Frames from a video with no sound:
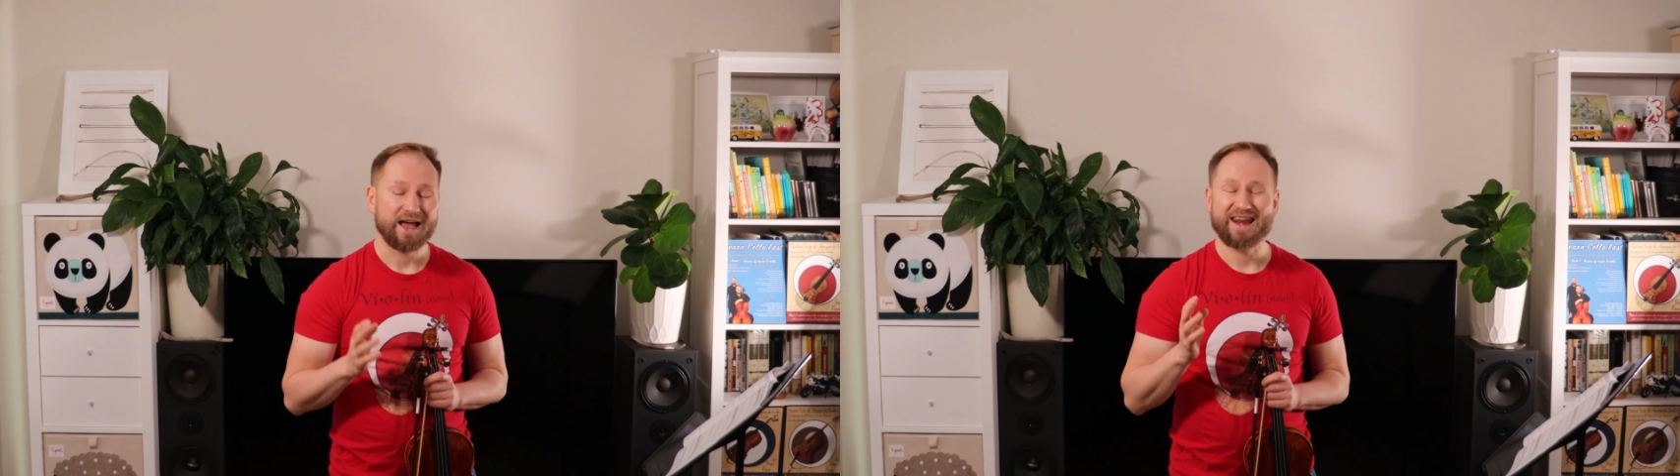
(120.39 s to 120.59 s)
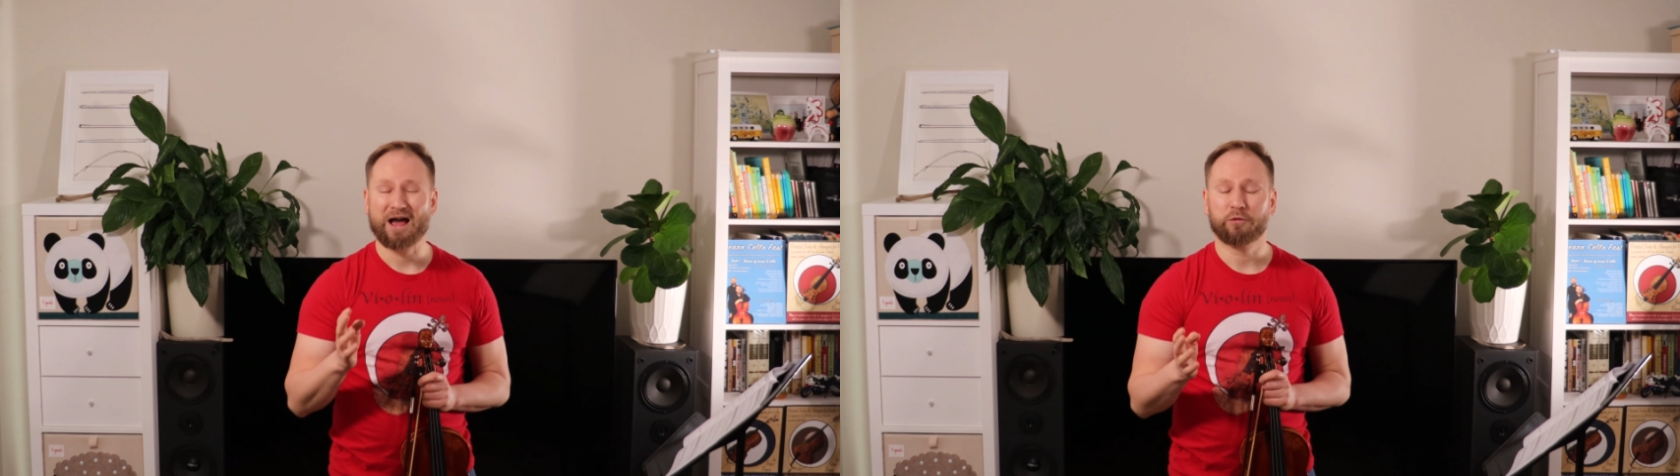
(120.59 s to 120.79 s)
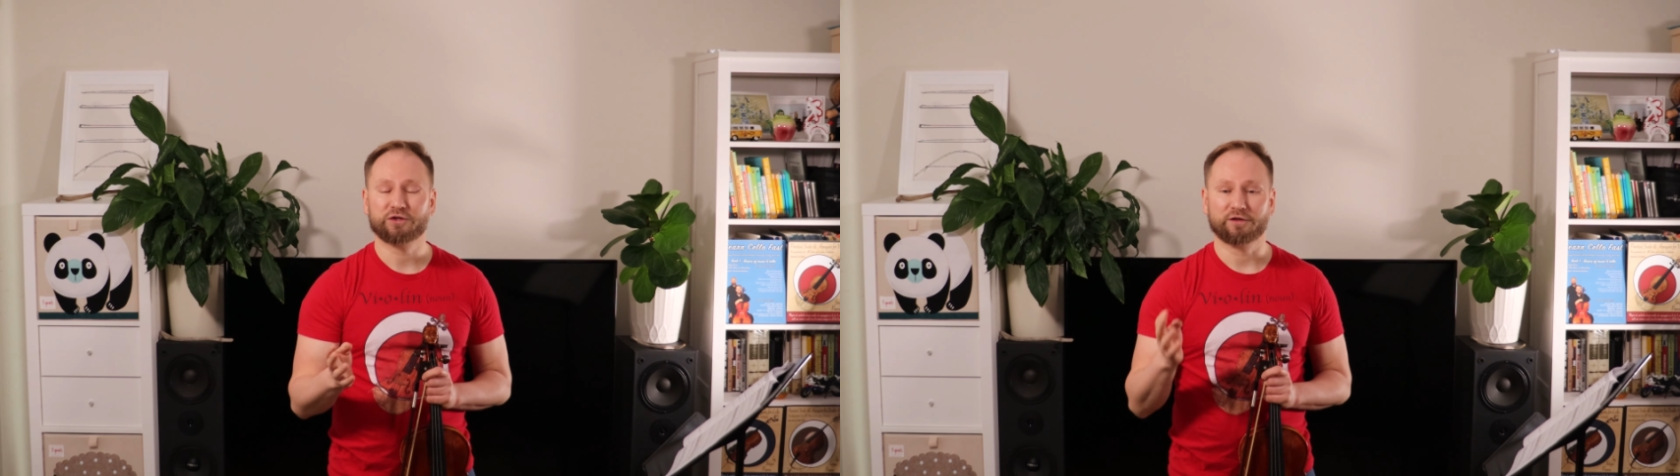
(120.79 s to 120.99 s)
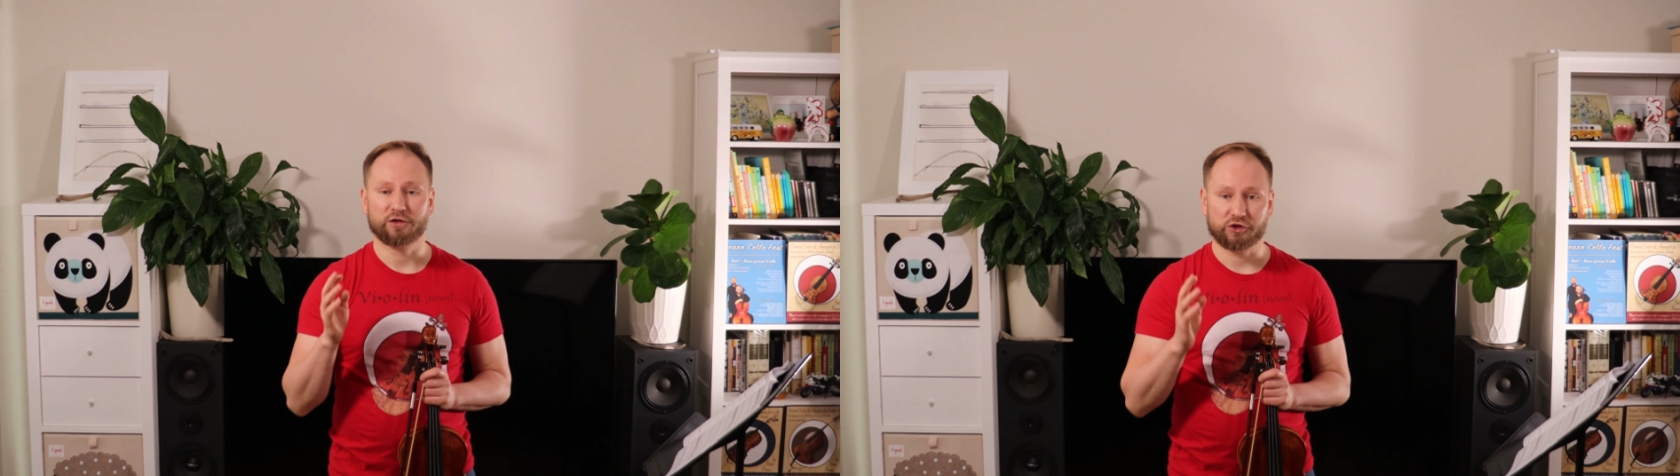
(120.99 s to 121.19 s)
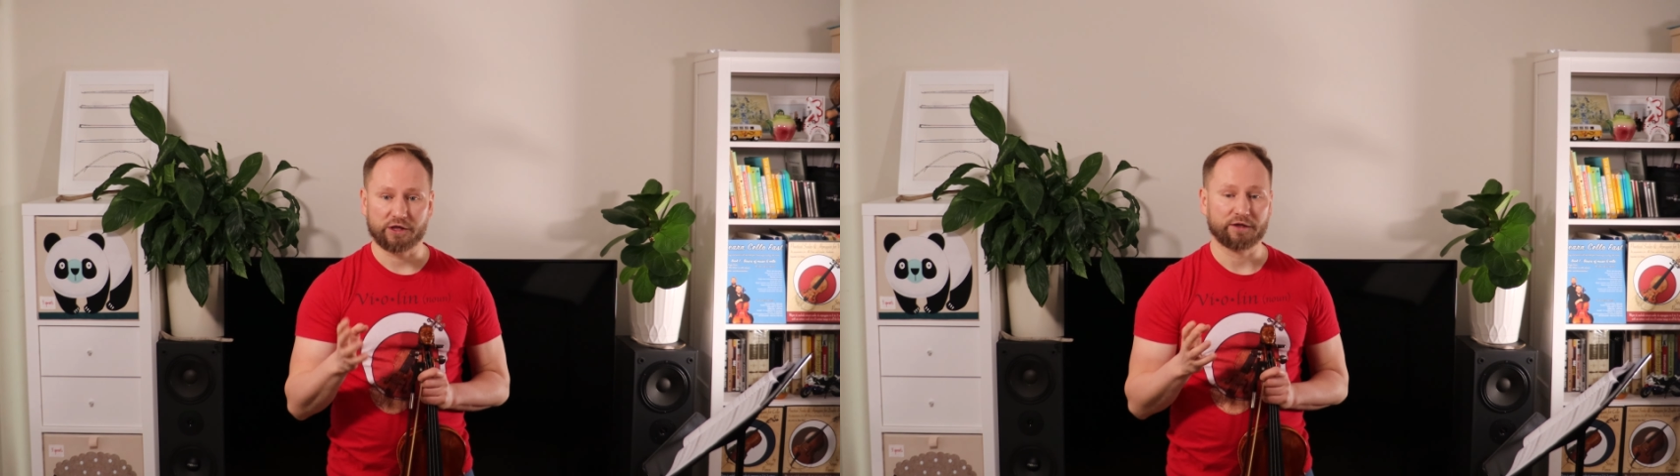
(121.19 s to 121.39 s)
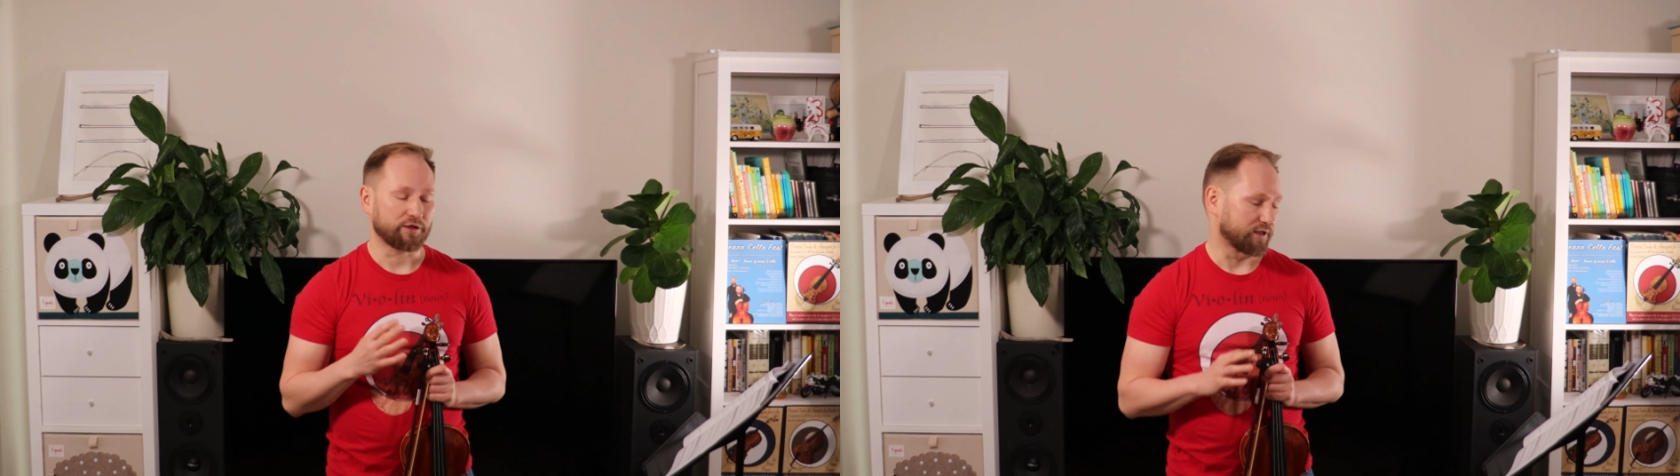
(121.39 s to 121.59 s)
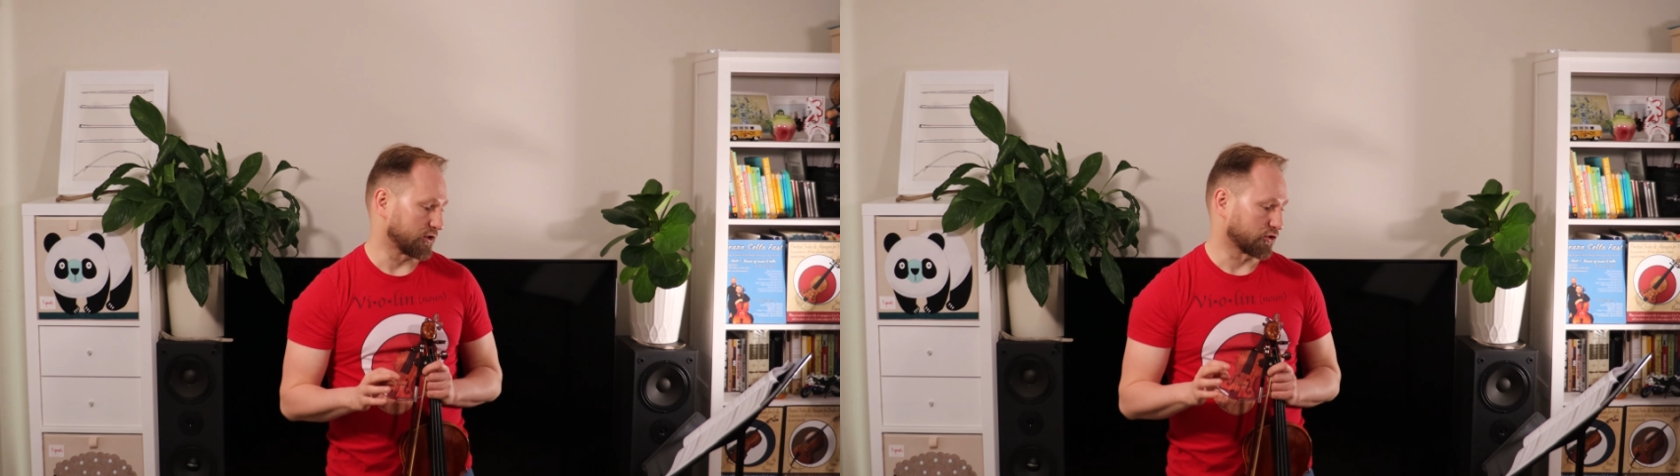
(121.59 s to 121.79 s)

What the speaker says: Now it's on the G and the D